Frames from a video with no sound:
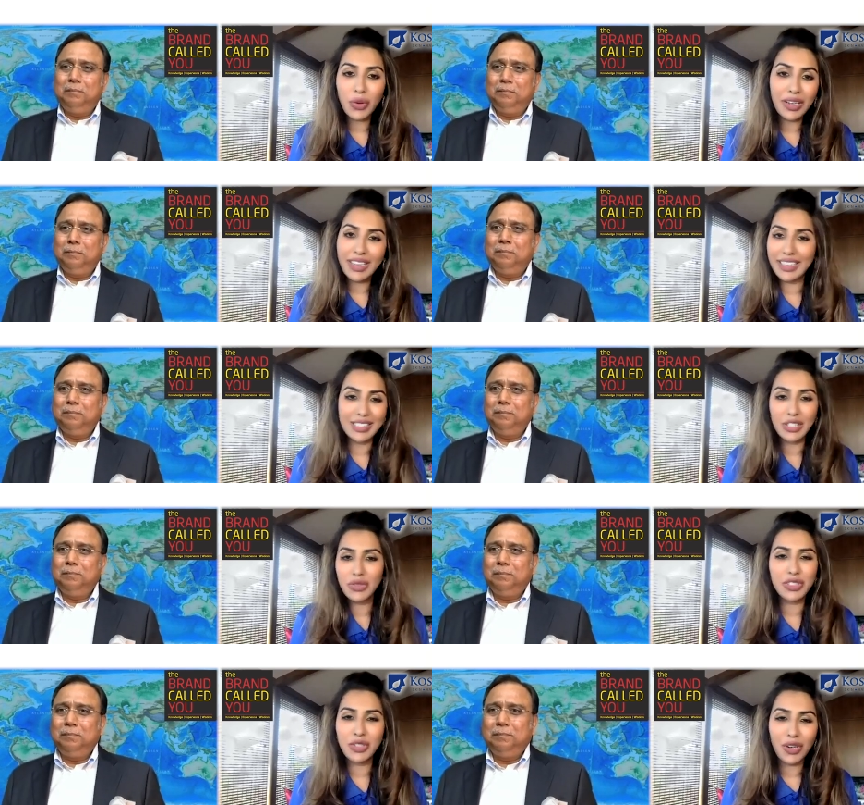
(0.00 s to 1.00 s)
Speaker 1: what it is.
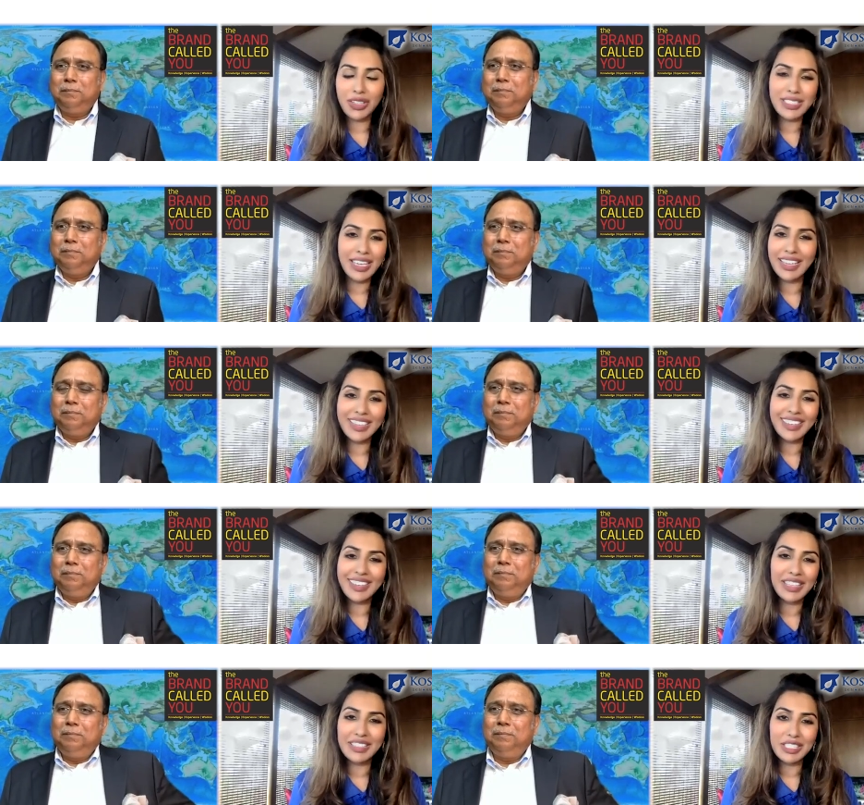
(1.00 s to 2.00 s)
You've just got to take it
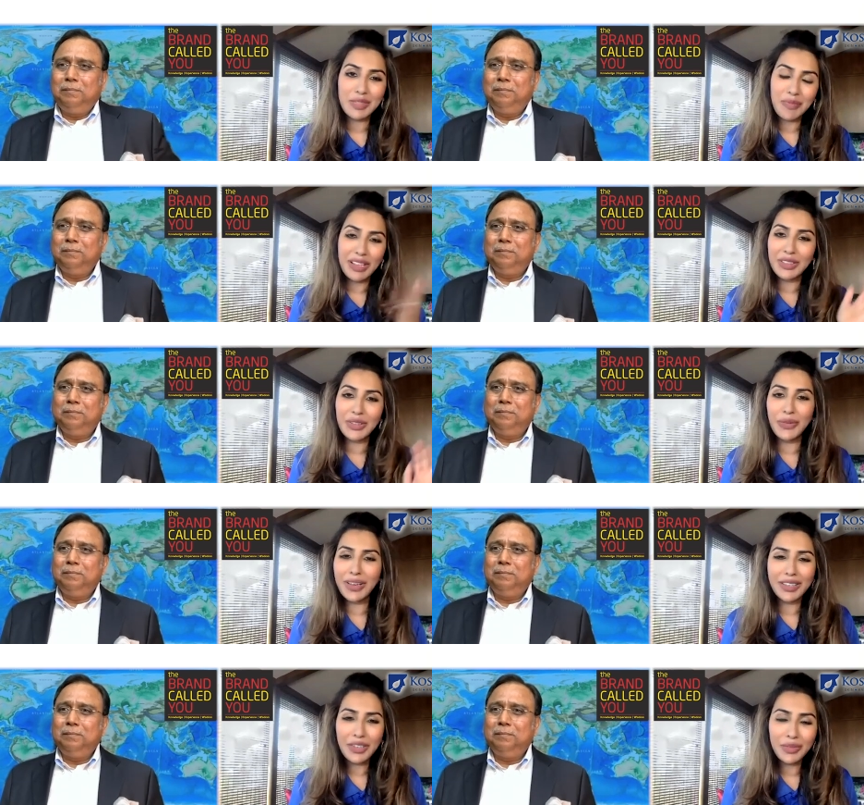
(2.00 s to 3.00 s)
and then smile through
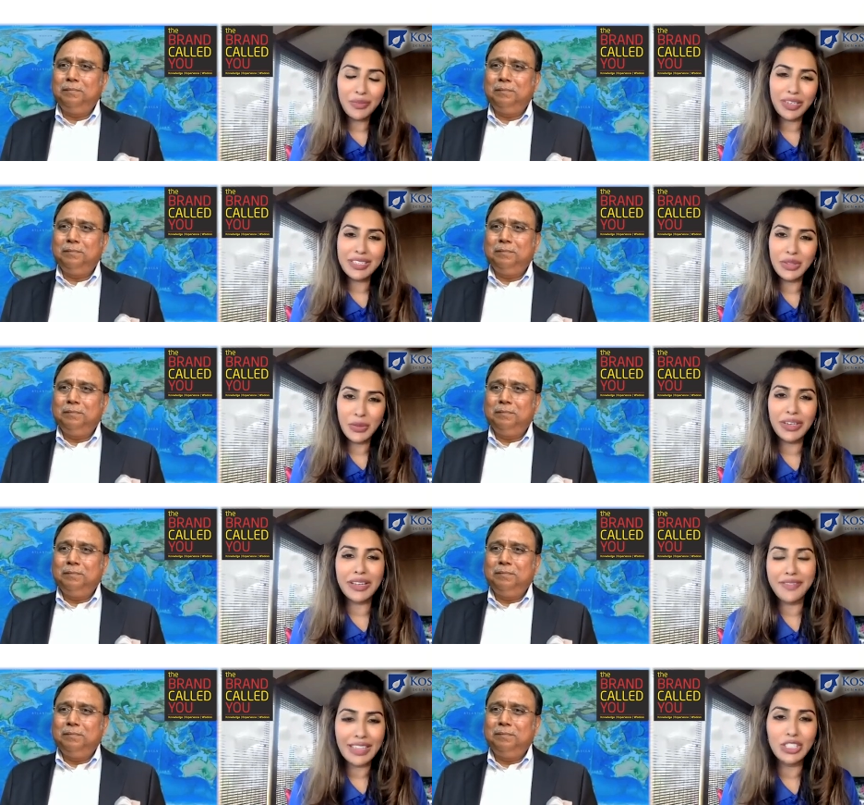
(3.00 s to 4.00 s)
it and you'll breeze through it
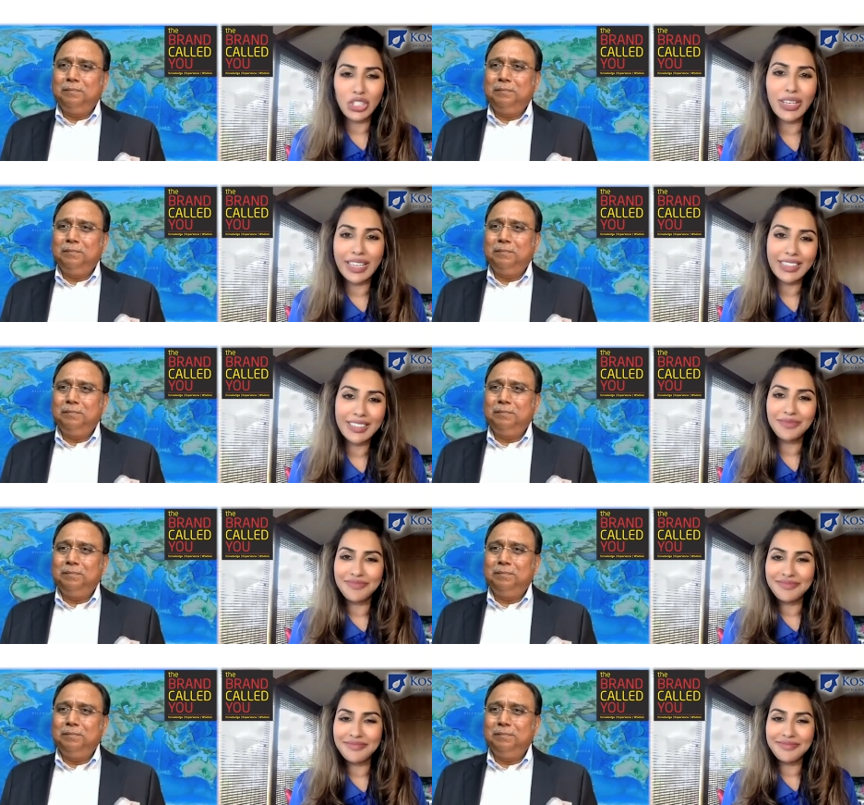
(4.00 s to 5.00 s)
eventually.
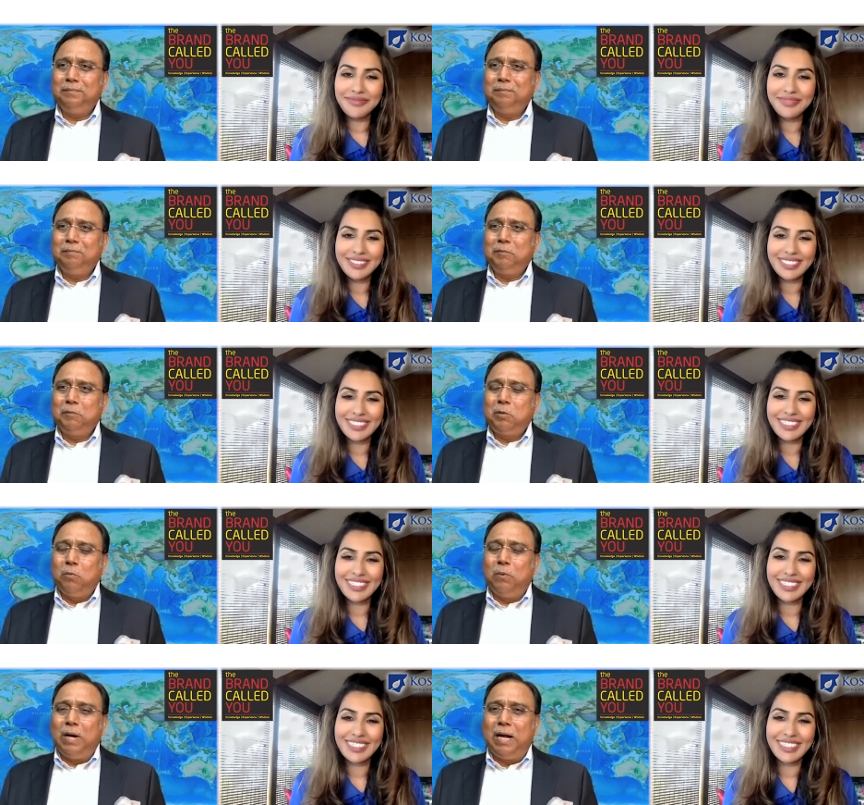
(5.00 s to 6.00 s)

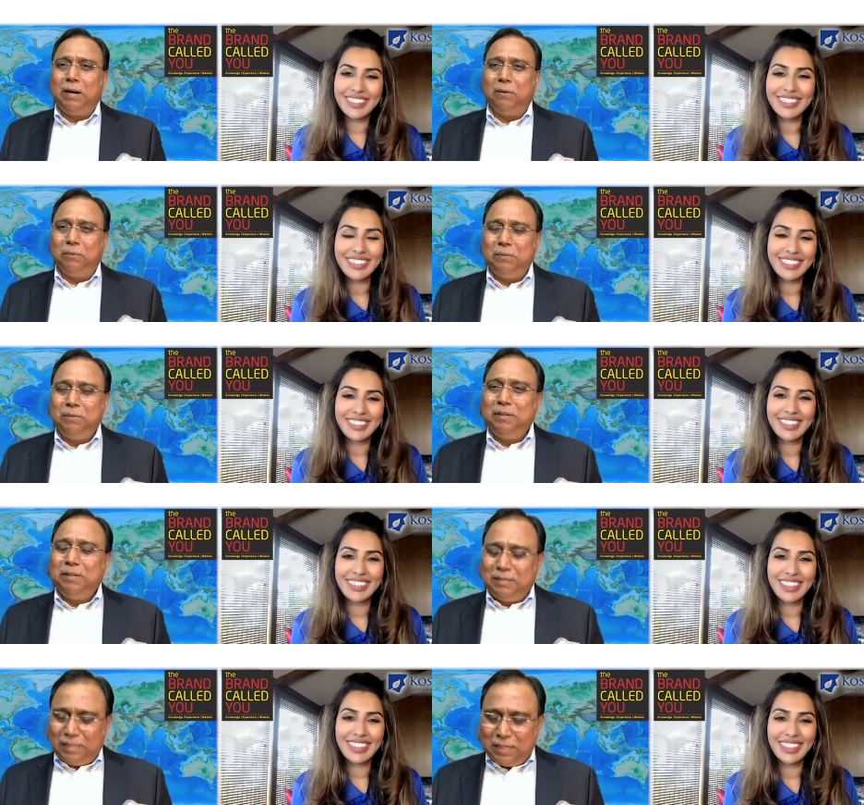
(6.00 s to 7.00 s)
Speaker 2: Wow.
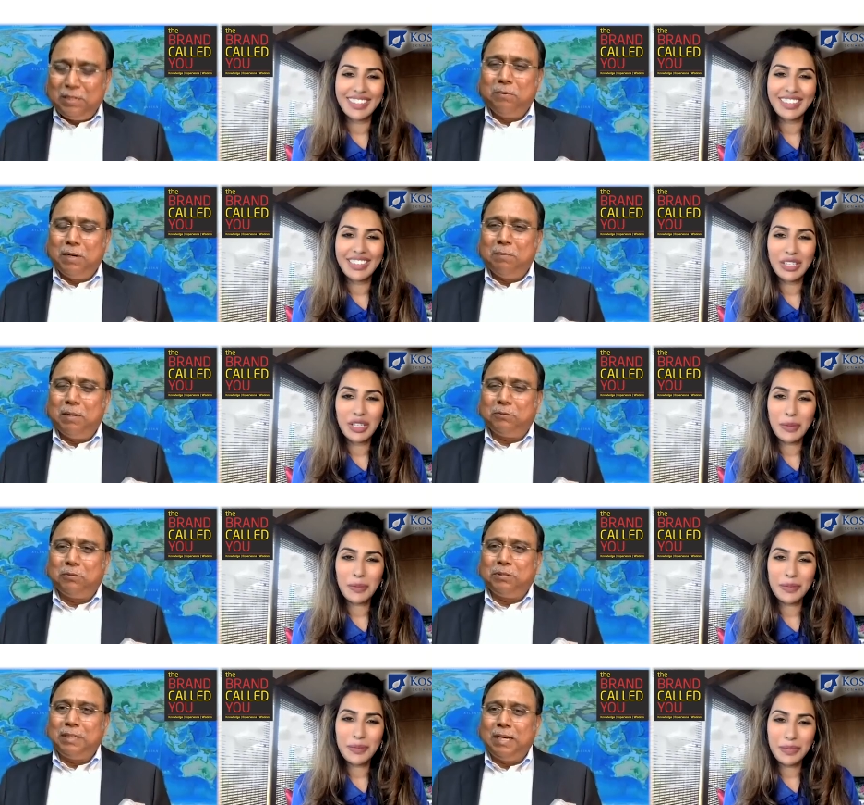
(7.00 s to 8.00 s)
Thank you very much
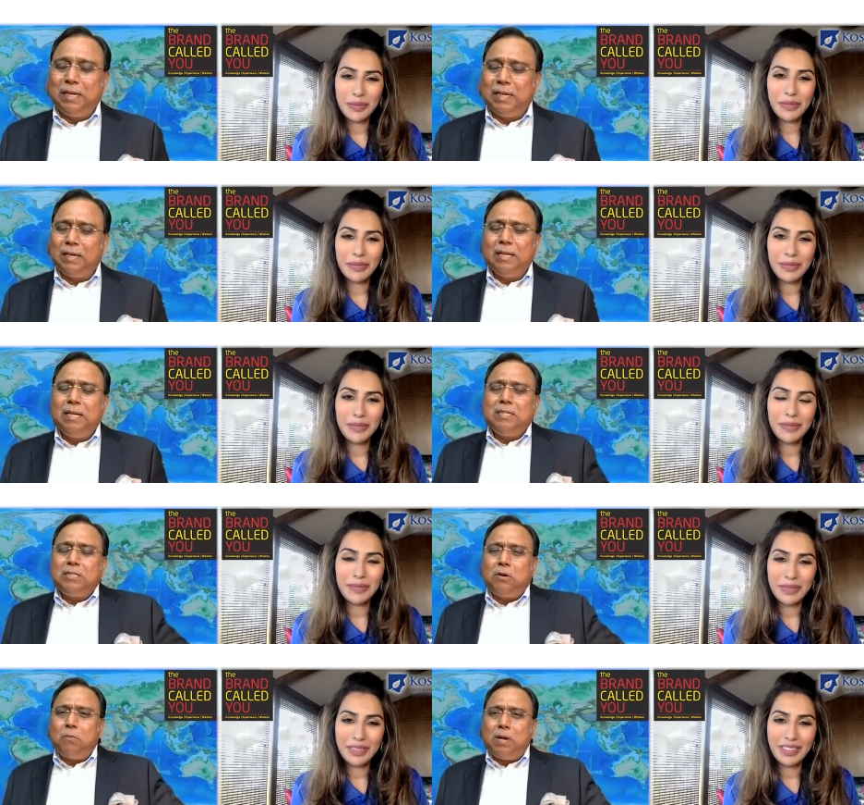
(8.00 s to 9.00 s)
for sharing that.
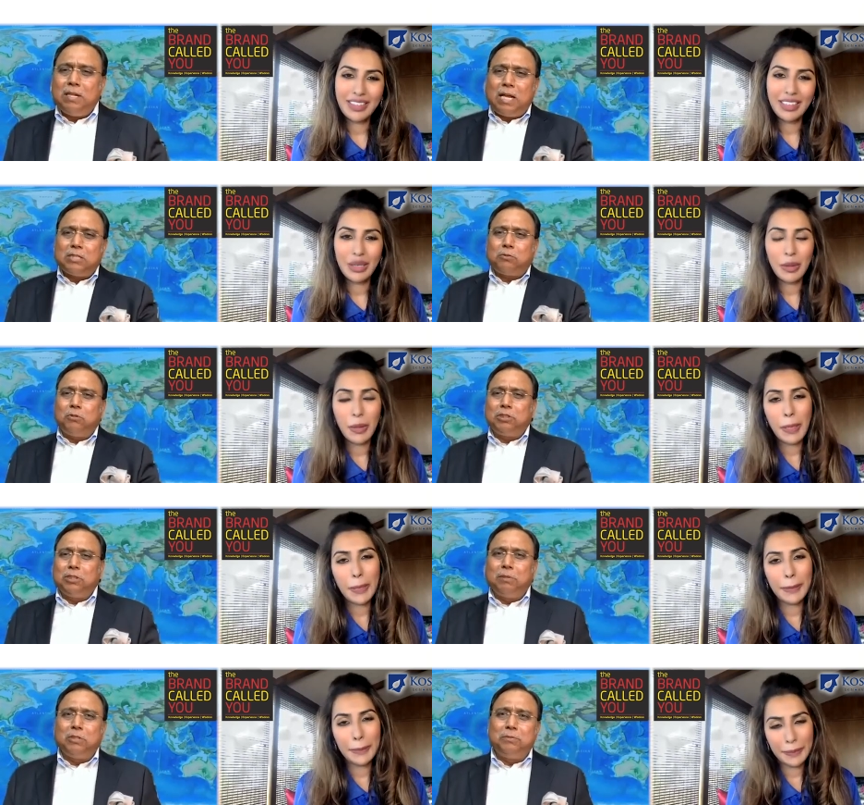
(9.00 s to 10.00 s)
So one last
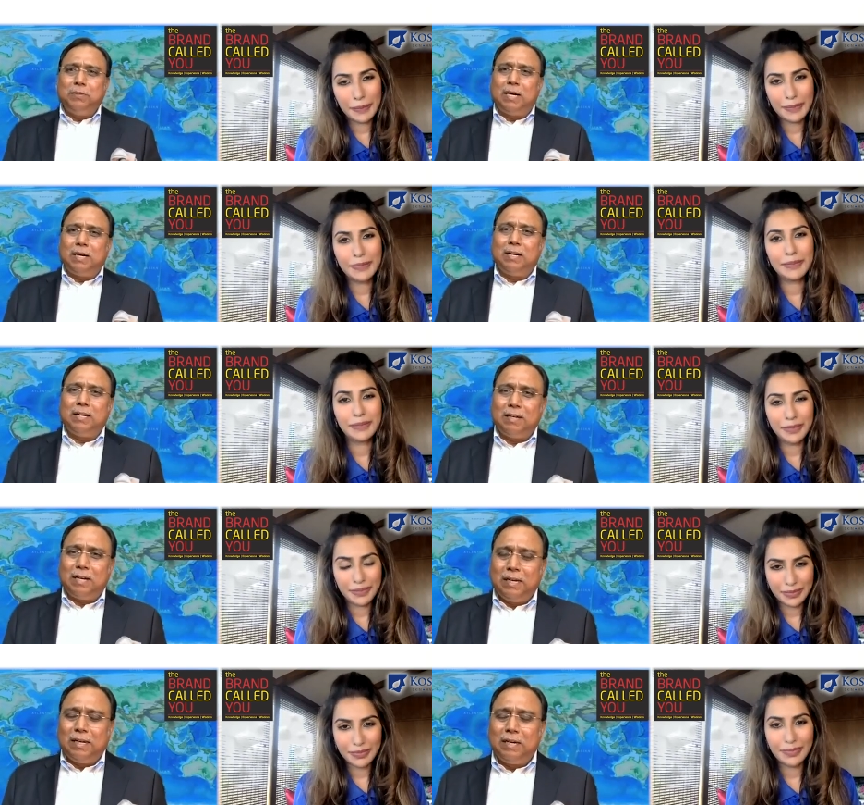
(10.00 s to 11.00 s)
question, because we are
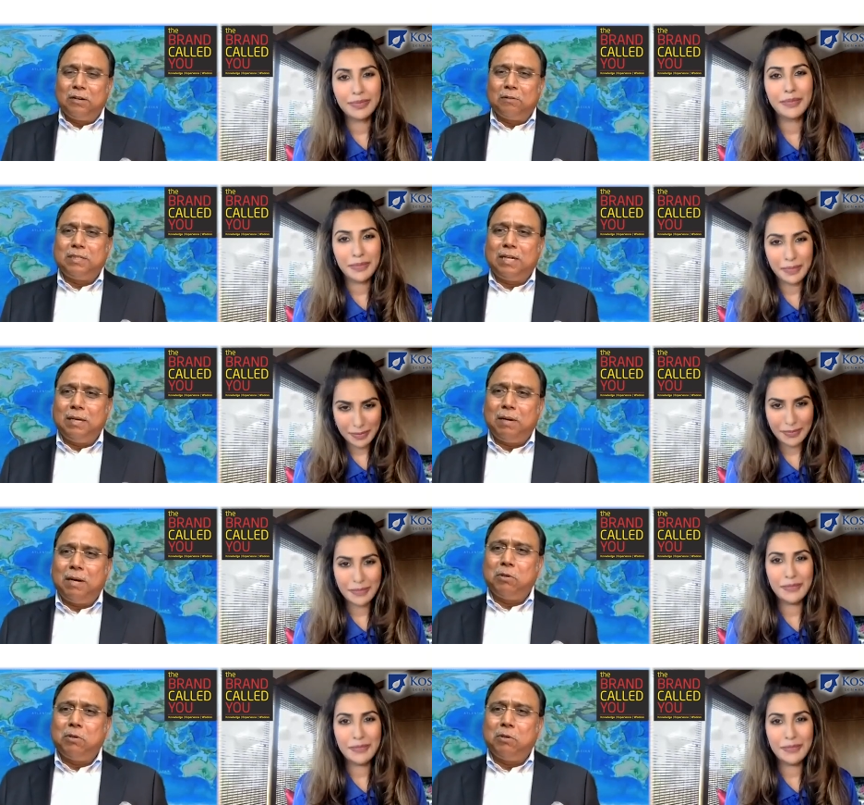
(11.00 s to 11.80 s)
running a lot of the time, I